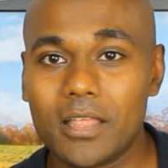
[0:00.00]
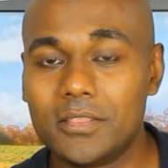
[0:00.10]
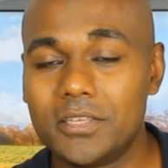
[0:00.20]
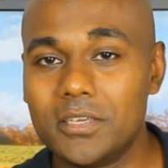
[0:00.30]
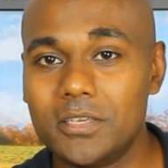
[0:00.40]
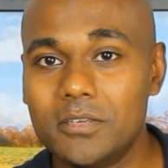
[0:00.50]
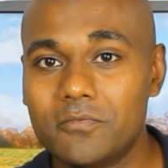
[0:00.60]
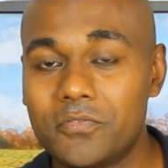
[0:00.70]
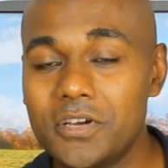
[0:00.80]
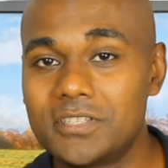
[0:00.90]
the
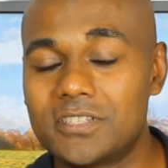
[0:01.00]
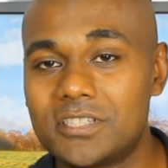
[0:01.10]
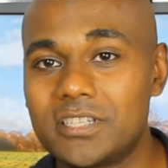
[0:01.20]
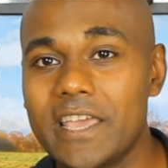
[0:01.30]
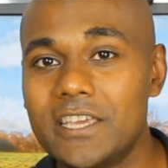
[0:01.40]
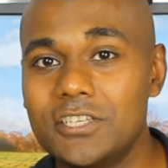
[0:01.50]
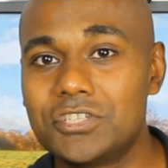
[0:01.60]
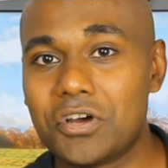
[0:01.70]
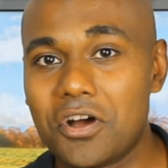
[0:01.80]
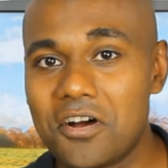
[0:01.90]
first
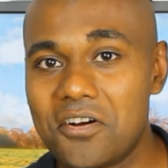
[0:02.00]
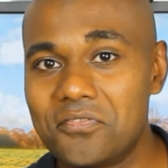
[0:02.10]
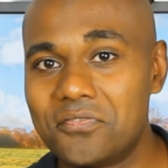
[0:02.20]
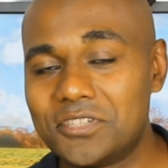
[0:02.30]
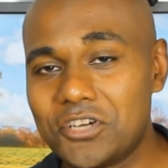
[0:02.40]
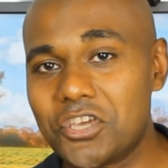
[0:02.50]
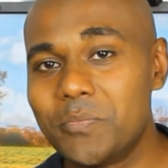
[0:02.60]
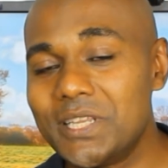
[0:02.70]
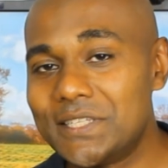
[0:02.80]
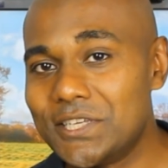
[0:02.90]
stage of
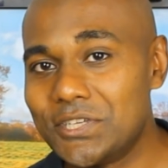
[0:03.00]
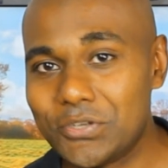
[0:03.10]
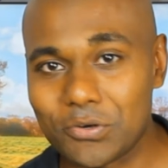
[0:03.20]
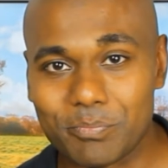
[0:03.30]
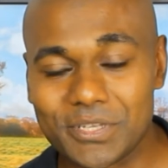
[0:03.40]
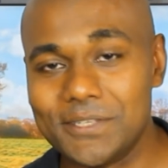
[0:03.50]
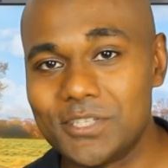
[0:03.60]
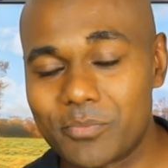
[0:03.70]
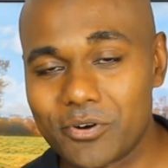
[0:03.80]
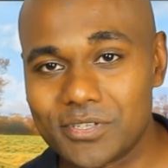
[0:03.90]
documenting your
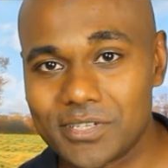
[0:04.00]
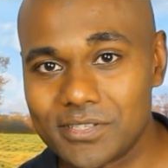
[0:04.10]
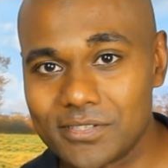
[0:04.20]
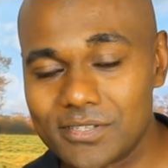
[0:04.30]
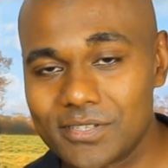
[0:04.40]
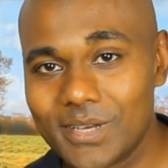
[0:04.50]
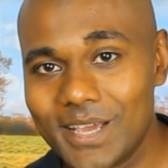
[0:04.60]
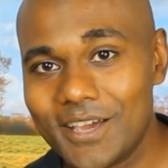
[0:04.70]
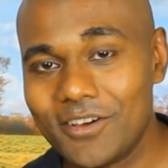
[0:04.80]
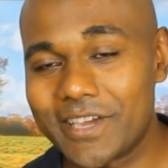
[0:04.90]
business processes.
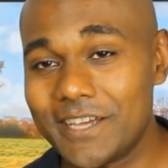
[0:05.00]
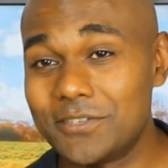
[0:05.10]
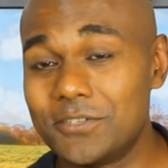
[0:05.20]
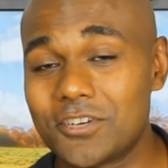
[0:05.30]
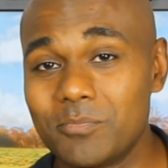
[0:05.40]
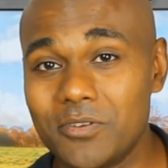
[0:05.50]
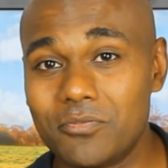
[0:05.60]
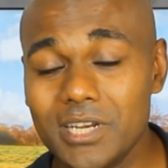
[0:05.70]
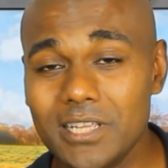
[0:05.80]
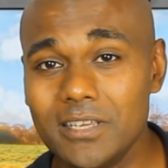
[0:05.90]
Okay, so it's going to be
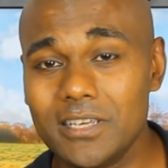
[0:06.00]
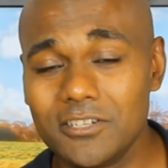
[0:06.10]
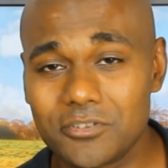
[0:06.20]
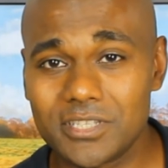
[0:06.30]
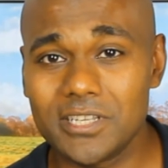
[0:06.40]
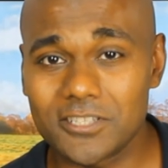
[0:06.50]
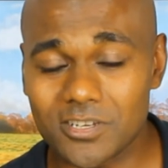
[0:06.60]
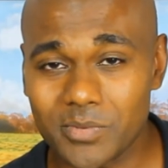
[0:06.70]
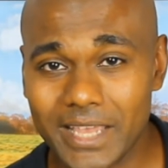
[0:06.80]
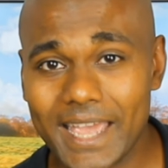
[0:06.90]
really interesting. It's
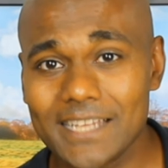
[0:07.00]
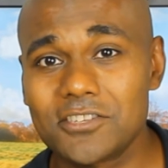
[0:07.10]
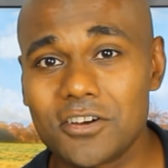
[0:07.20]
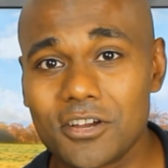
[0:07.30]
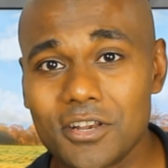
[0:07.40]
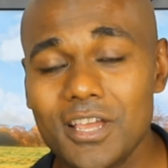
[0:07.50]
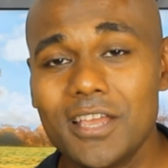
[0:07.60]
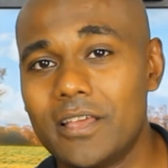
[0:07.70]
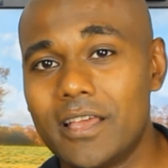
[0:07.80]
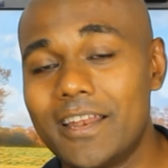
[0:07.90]
going to be hands-on,
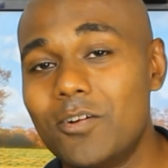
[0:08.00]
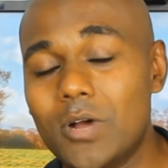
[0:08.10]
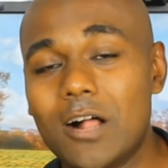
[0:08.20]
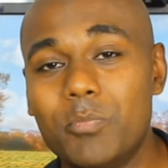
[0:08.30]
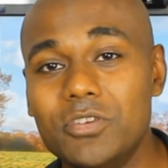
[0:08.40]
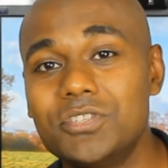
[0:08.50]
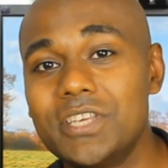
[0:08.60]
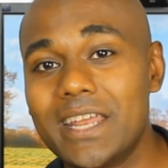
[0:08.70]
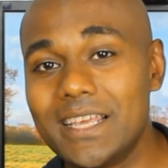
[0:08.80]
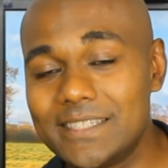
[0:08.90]
and I'll be
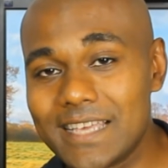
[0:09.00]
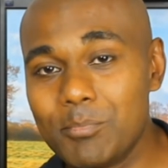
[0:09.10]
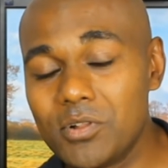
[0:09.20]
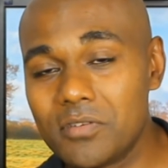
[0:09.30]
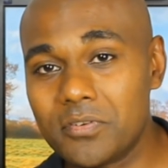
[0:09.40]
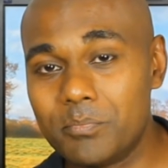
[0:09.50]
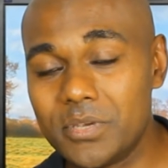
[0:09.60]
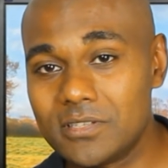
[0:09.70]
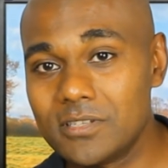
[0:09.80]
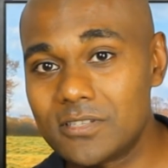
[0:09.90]
using an example of a
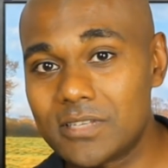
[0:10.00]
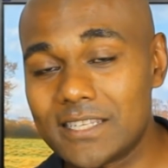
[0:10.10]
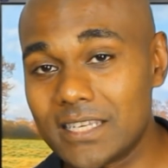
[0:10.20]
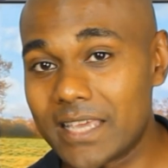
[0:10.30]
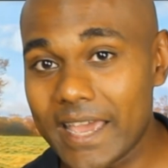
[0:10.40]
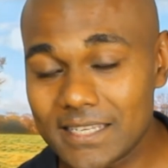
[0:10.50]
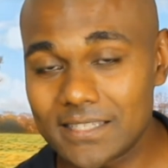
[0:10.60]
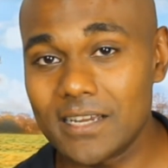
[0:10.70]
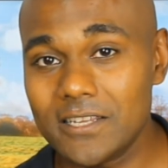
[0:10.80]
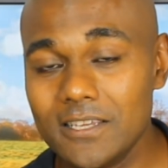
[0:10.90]
business as a case
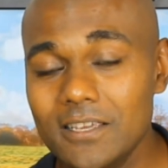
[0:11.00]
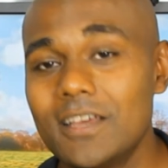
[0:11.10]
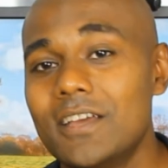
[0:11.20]
study